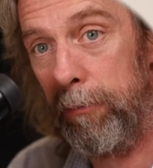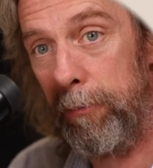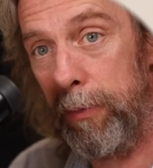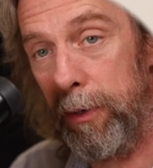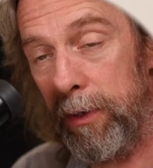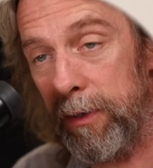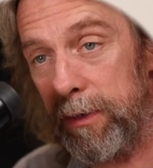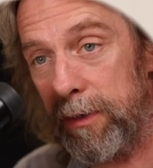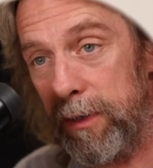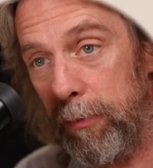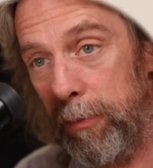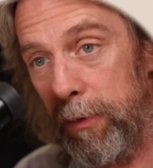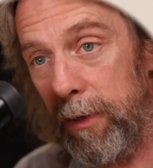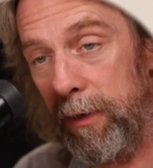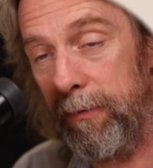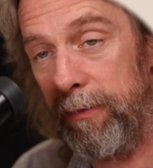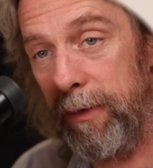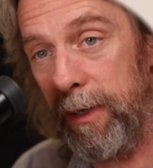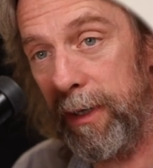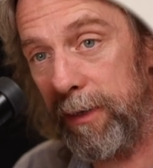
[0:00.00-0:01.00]
burst the
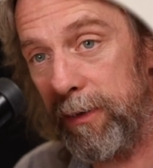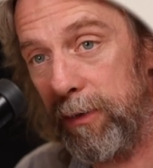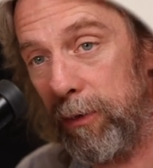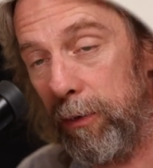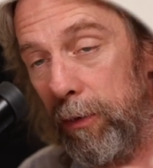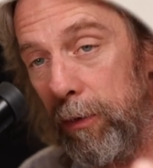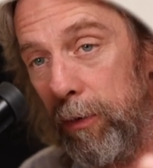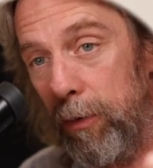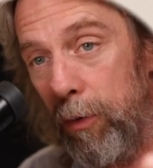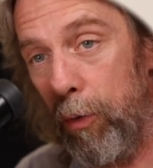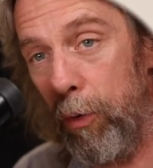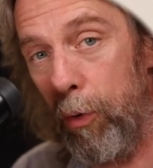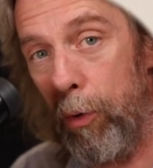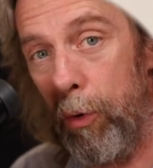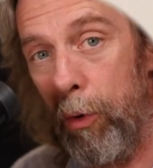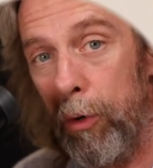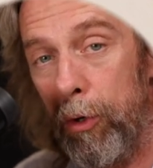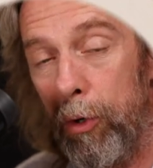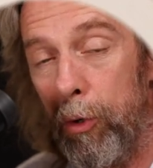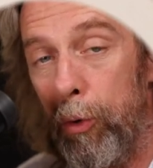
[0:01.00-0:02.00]
blood vessel,
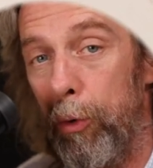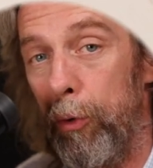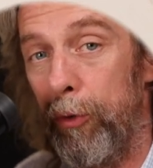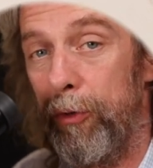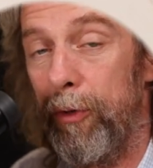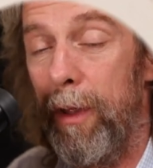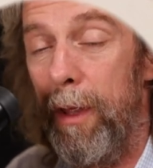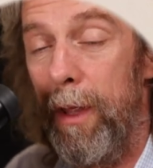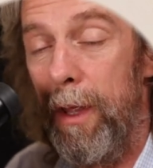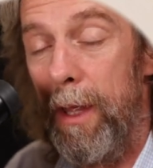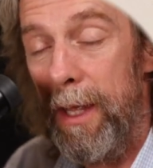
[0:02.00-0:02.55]
or cause